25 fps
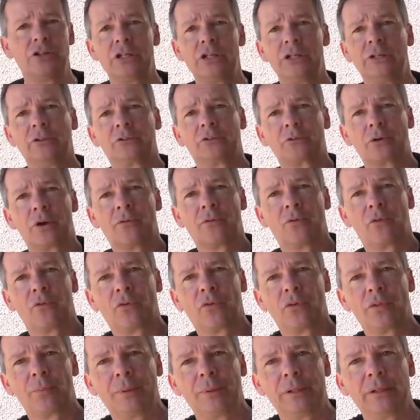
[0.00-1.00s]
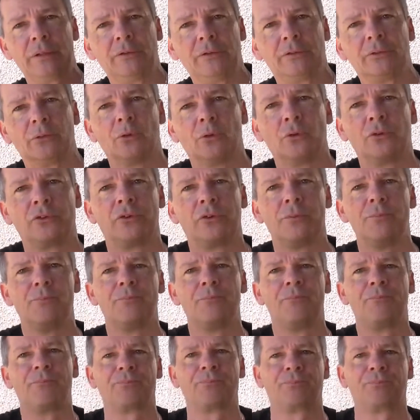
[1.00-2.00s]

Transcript: cheers Trevor for the beers. Awesome.